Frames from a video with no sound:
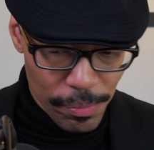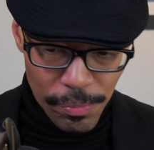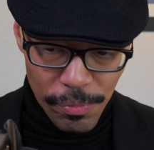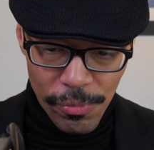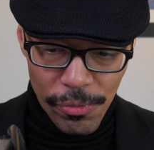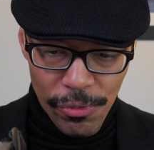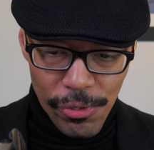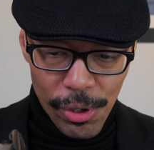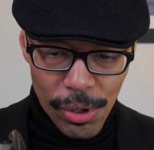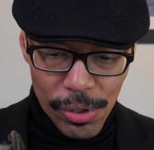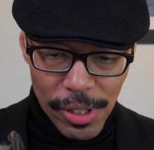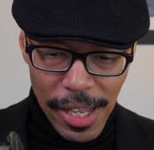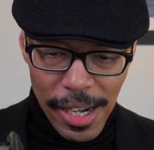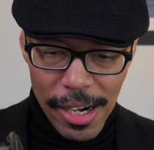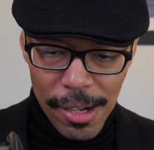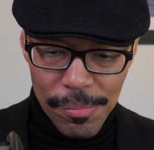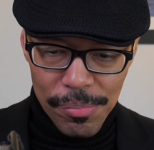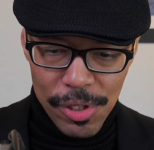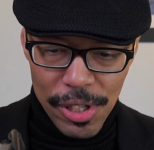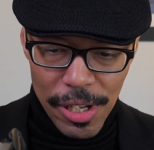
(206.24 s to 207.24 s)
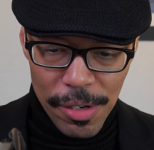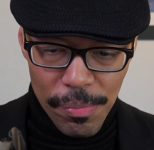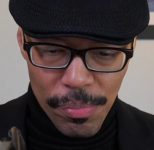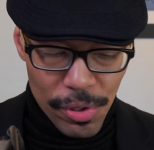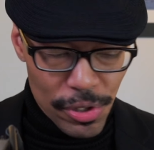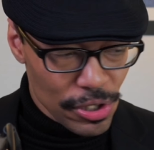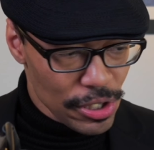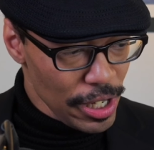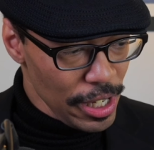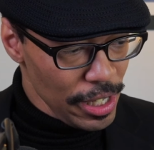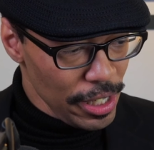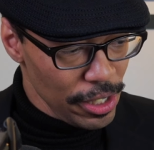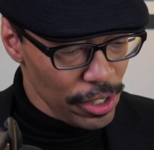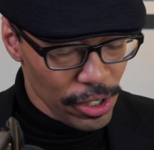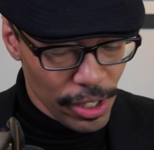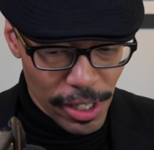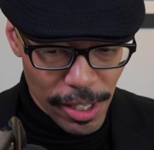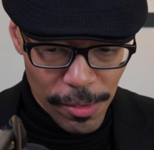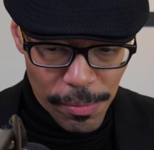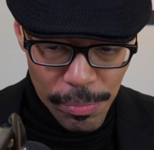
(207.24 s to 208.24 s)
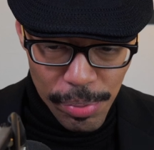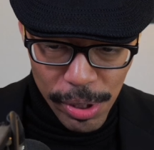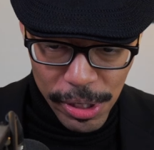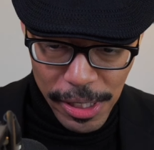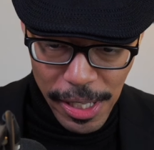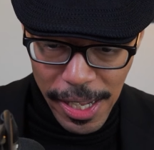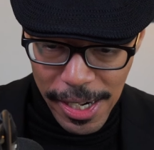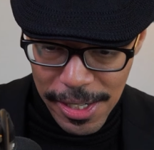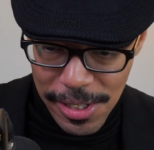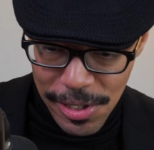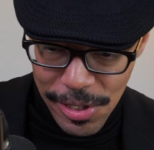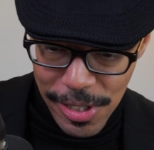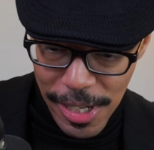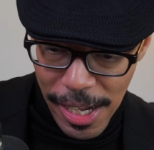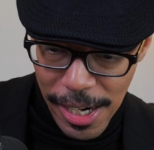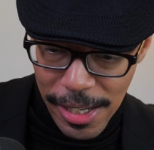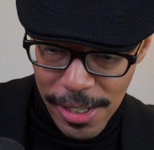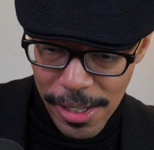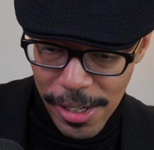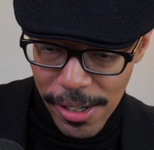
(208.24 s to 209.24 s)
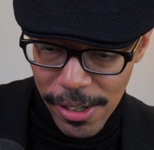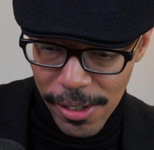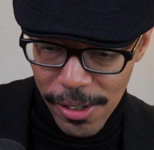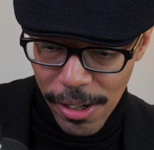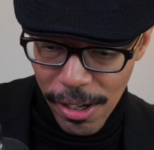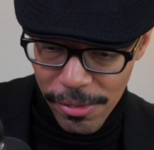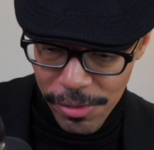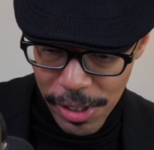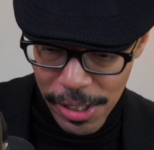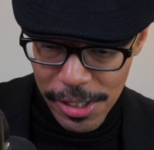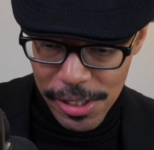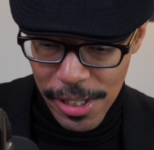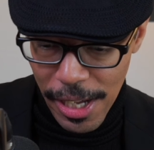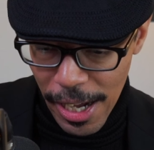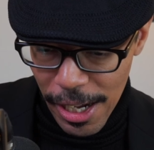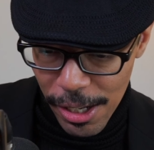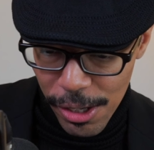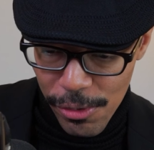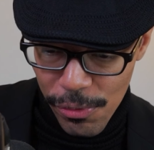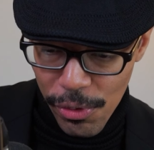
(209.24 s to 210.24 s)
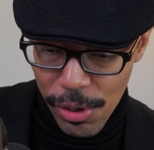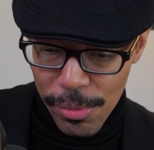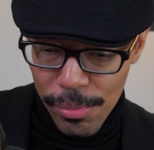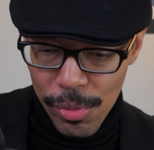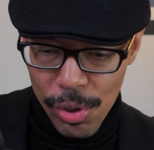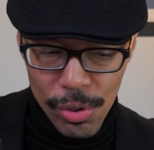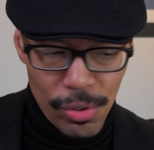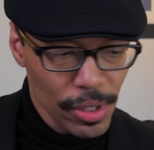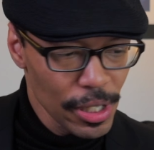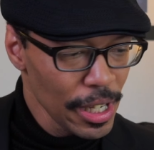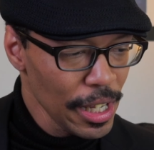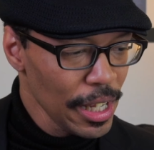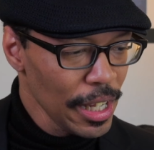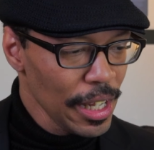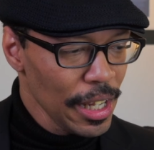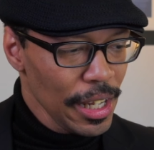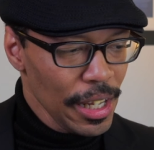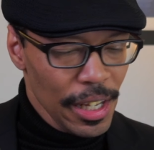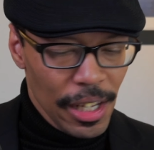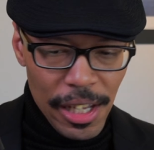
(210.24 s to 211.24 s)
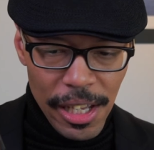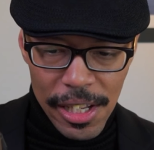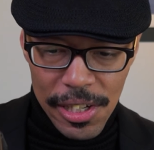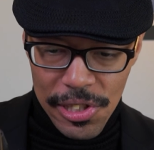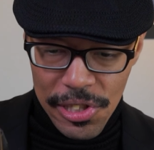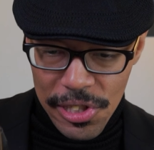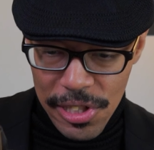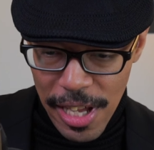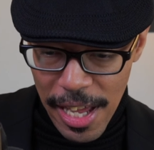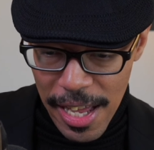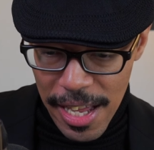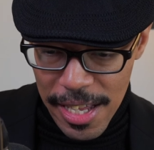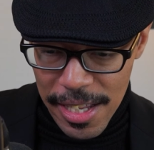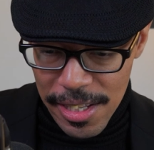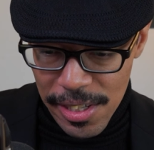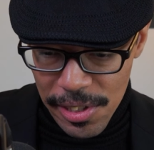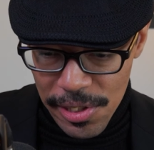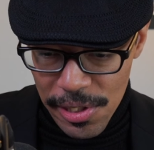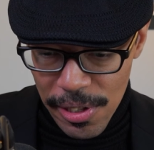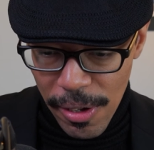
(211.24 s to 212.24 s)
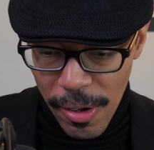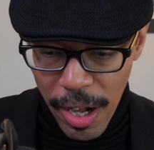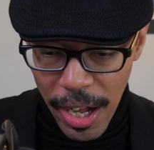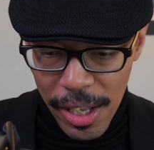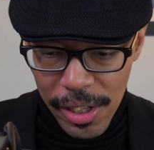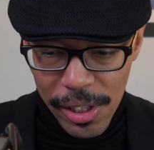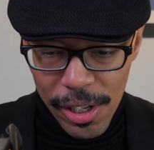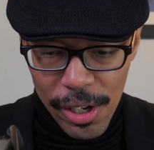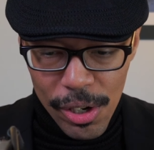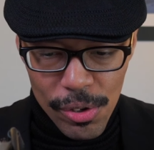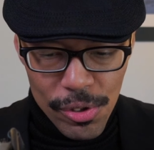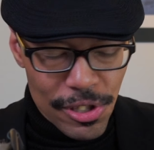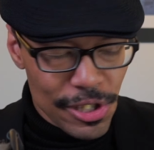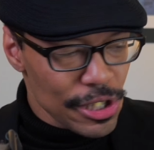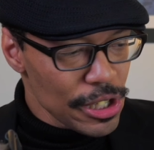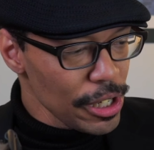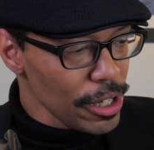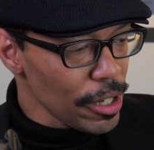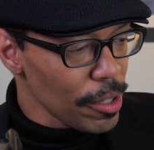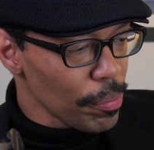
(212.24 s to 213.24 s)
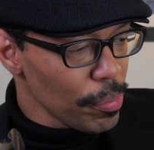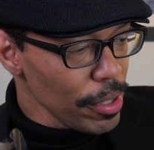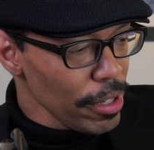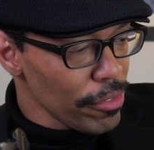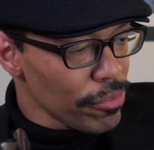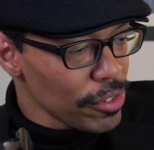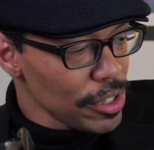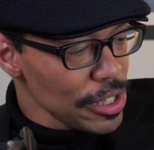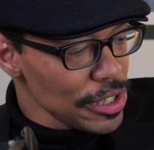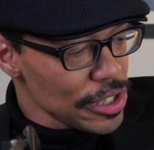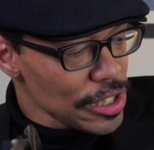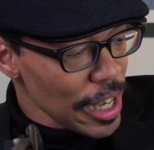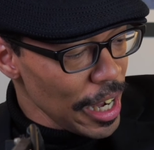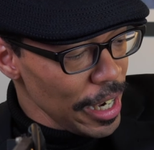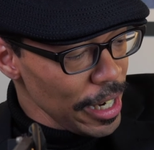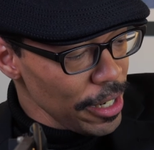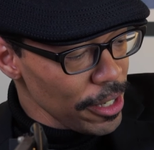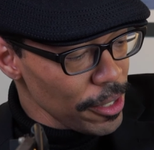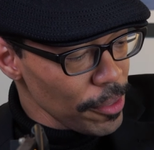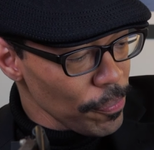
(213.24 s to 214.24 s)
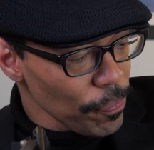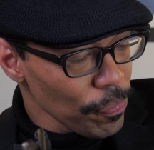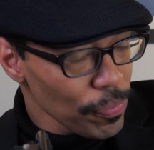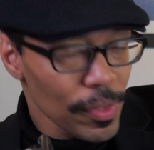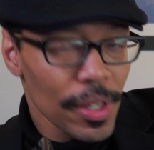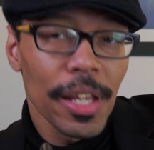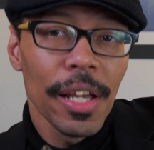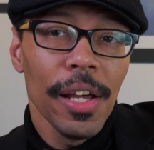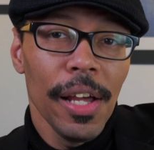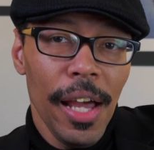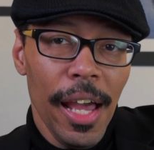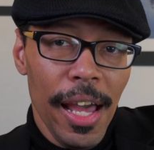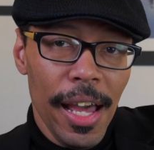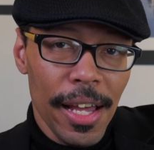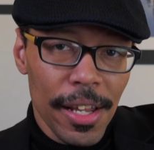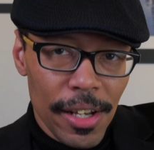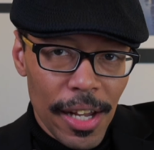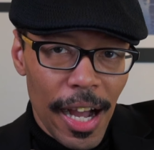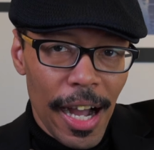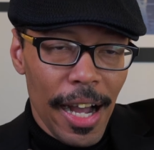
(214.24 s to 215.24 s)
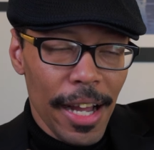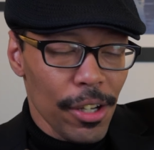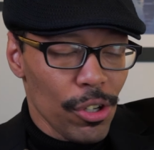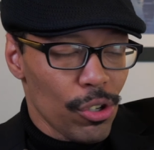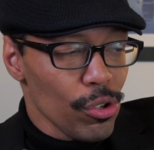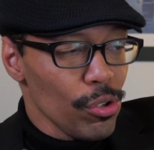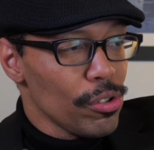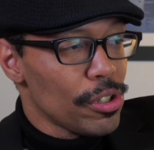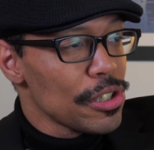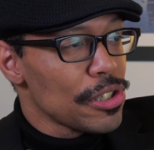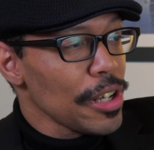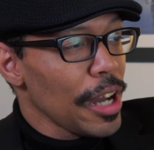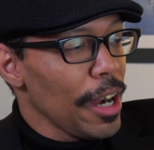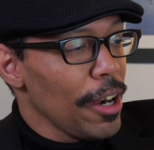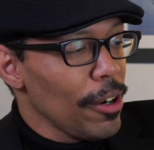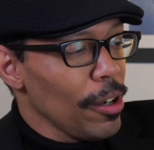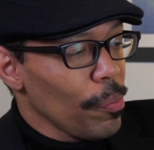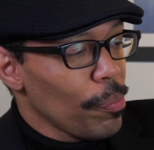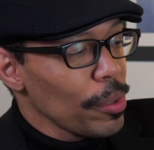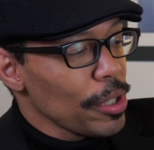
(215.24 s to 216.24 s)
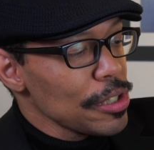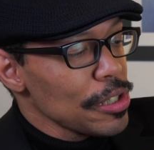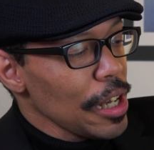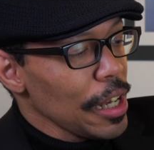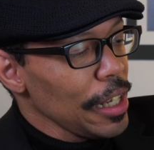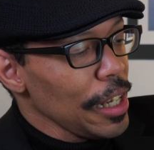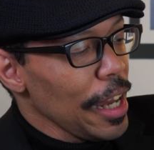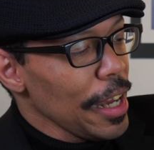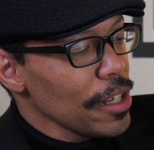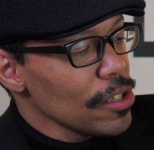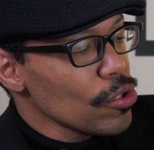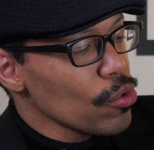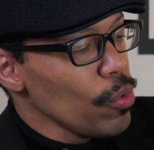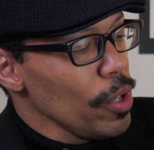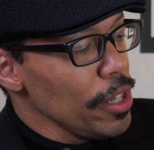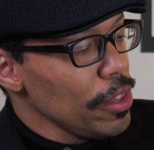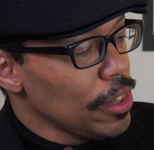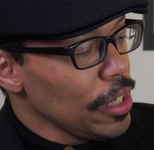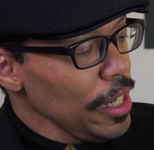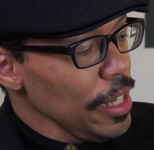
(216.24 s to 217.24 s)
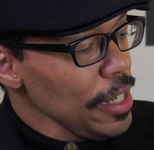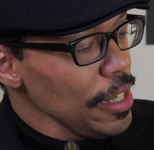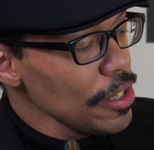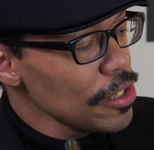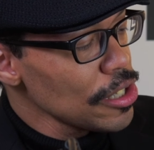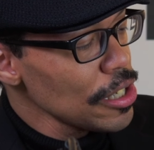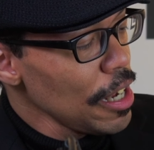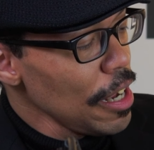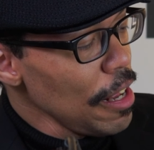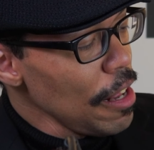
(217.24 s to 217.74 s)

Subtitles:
fill that up 10%, and you're going to put that inside of there of the Italian vermouth. It says a little syrup if desired, and I do desire it because I like sweet things.